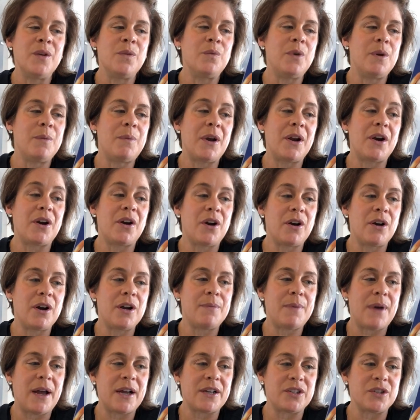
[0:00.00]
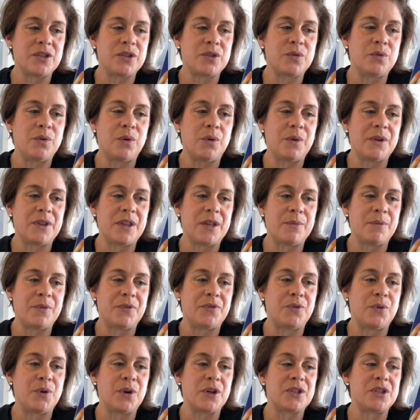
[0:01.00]
We better hurry back to school with it
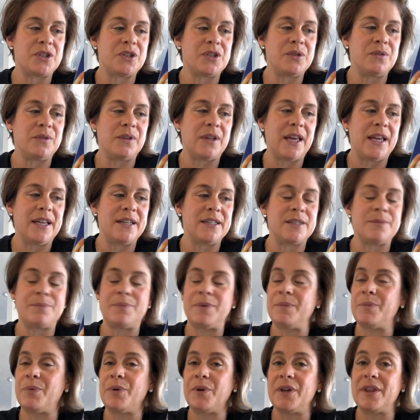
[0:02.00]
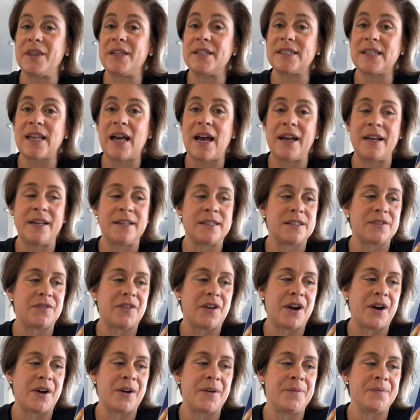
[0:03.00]
before it's too late to be put in the science
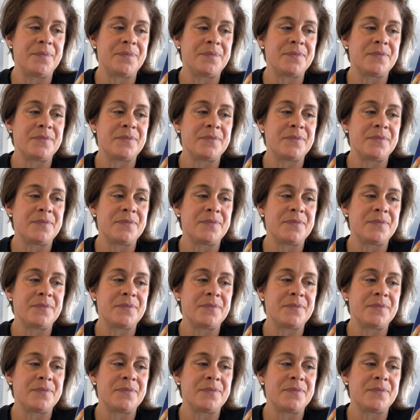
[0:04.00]
fair.